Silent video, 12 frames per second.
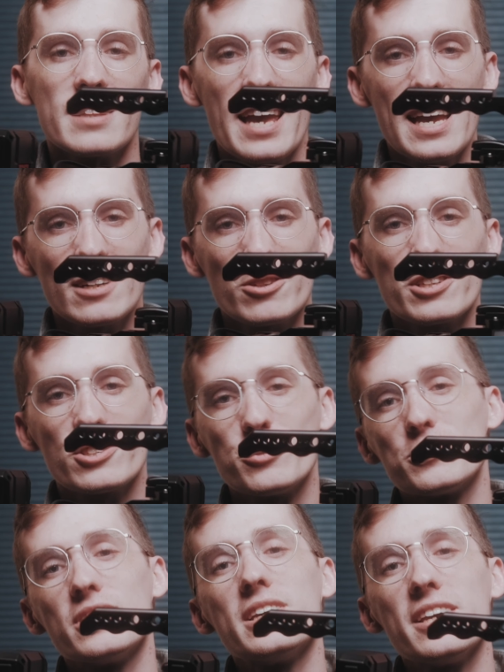The handle that you
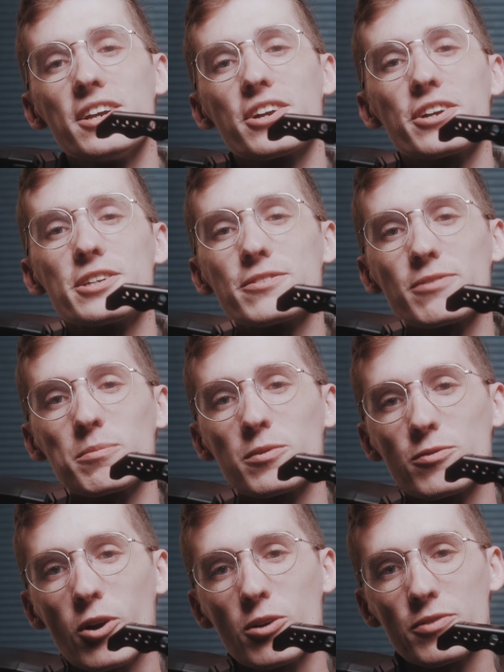see here is from
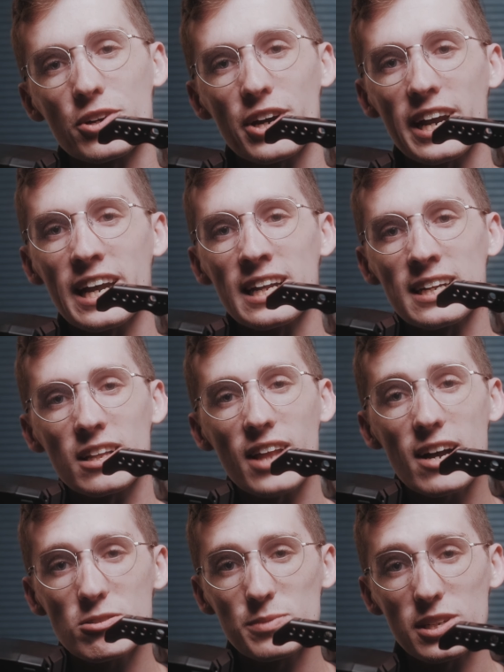Revolver, and it
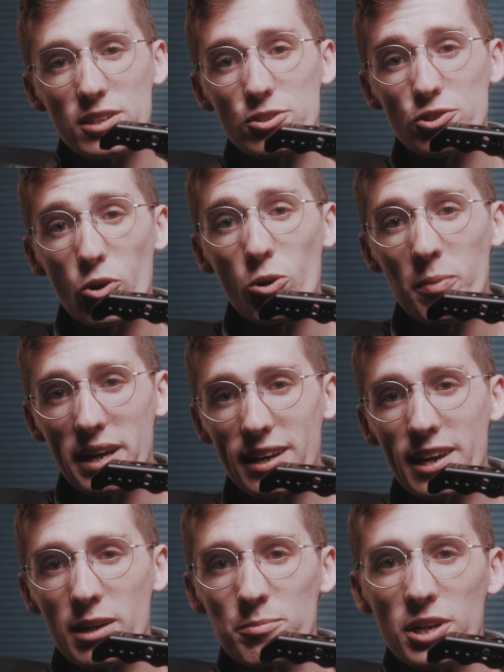allows me to control my
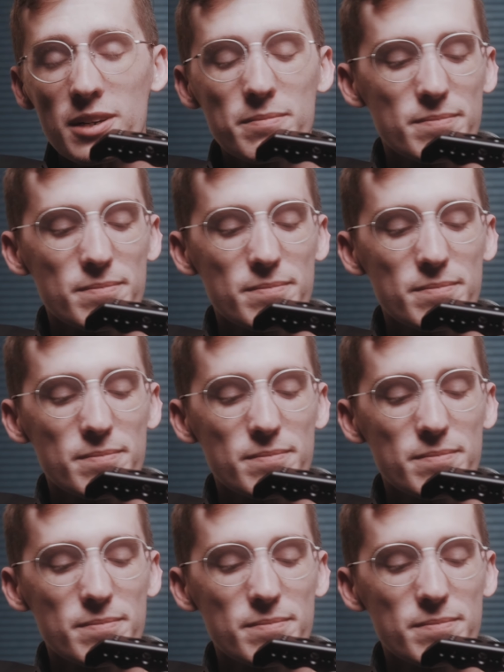camera.